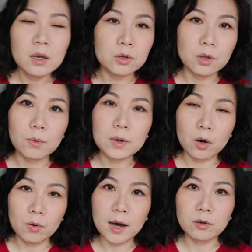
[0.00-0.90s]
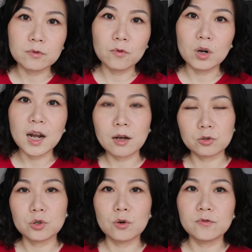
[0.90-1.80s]
you know, go out for
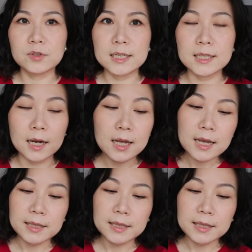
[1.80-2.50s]
lunch or for dinner.